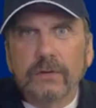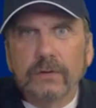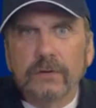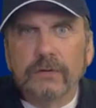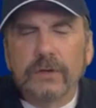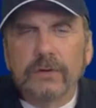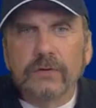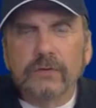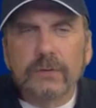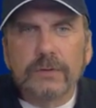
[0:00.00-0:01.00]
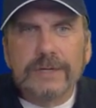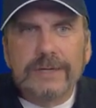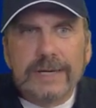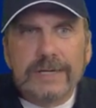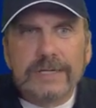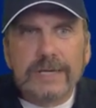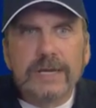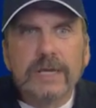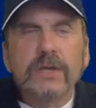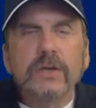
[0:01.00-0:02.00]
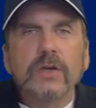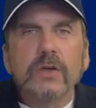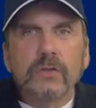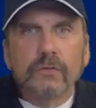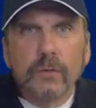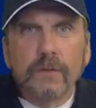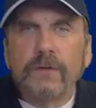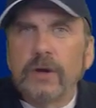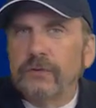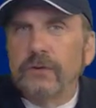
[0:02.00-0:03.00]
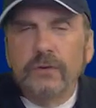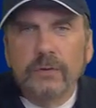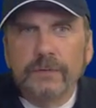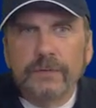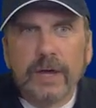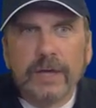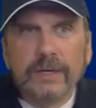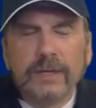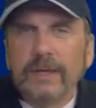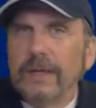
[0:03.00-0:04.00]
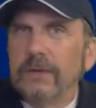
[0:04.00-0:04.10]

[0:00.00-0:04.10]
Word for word: resilient distributed data set through a function you define